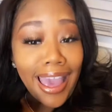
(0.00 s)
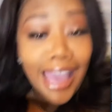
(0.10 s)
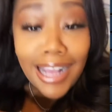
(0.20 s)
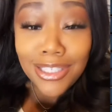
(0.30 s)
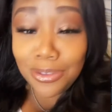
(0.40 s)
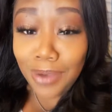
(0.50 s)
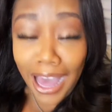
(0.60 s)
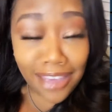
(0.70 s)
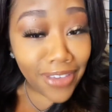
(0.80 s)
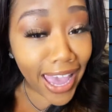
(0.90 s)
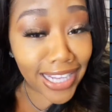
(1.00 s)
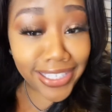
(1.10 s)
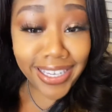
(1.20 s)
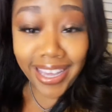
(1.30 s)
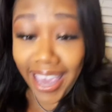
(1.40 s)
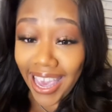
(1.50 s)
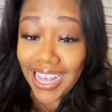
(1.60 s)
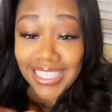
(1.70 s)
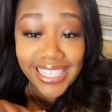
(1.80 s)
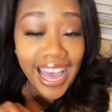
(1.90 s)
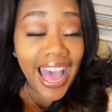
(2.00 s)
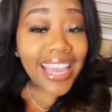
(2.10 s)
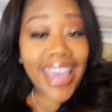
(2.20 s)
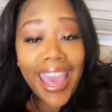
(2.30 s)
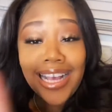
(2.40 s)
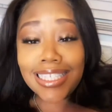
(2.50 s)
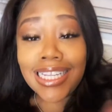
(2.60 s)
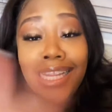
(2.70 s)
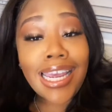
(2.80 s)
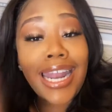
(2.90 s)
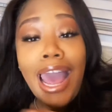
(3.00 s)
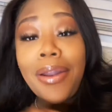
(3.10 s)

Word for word: had your wife, had your kids. Kanye is clearing